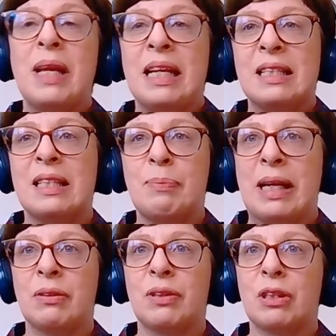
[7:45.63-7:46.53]
meanings
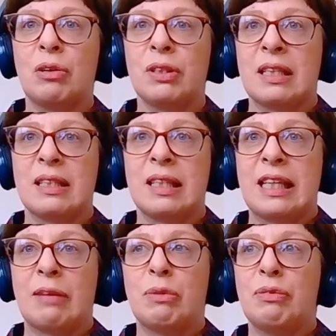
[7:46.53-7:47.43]
depending on the context, and
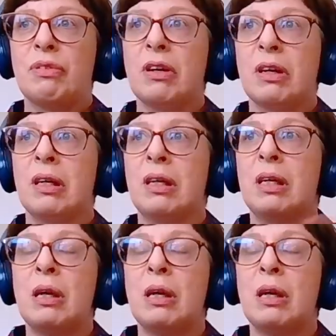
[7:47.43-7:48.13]
it can refer